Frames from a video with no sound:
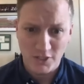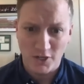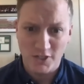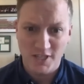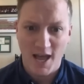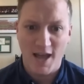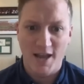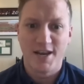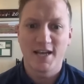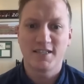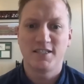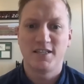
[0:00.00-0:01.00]
research
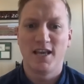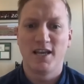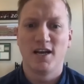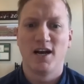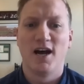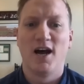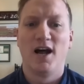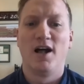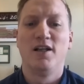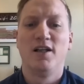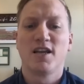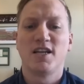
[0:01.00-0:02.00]
that. Next thing,
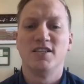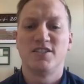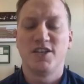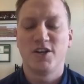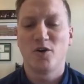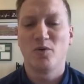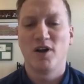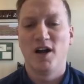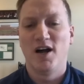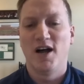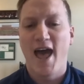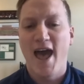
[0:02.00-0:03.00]
uh,
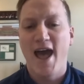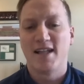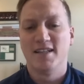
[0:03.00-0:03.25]
consider uh,